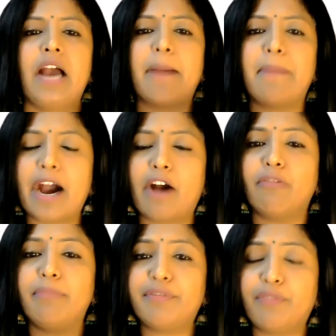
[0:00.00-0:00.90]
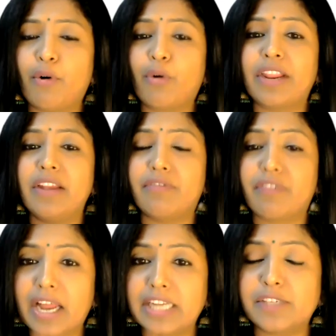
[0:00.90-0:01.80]
above, before, in
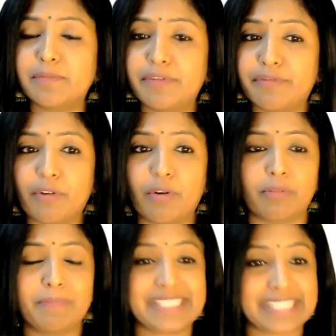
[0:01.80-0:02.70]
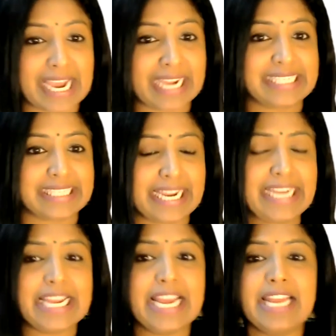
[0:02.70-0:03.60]
front, before, besides,
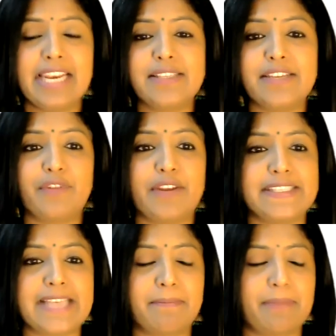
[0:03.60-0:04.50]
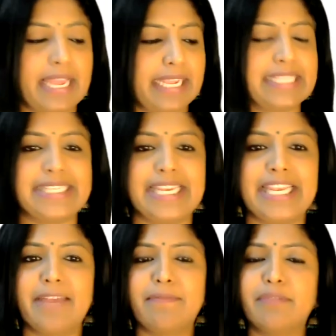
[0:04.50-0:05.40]
right? Now, say for example, I can say
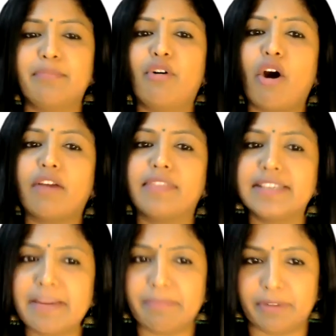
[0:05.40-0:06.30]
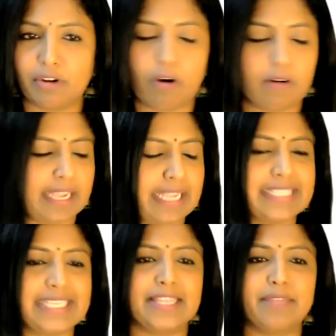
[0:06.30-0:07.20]
keep the book on the table, or I
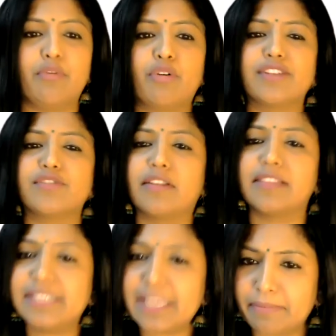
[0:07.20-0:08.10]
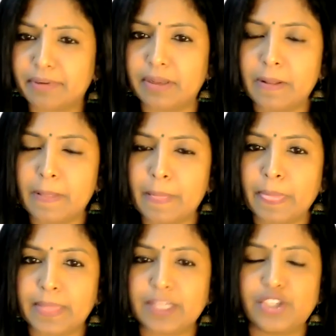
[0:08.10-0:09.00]
can say the book is on the table.
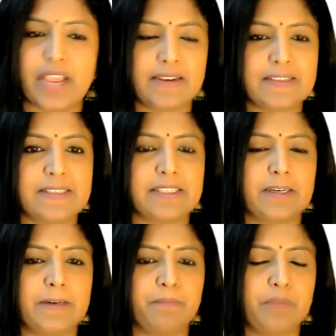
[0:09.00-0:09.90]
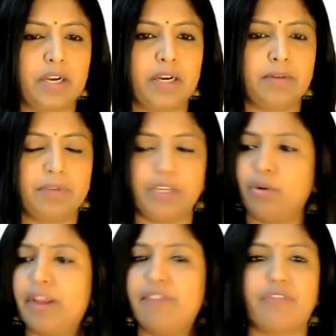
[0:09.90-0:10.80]
The chair is,
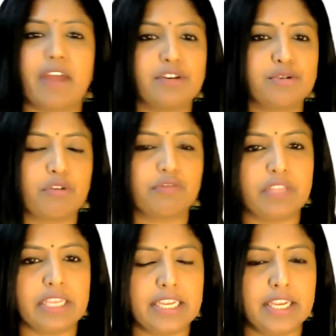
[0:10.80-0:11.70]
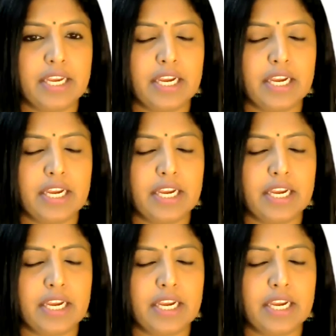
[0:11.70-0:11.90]
in front of the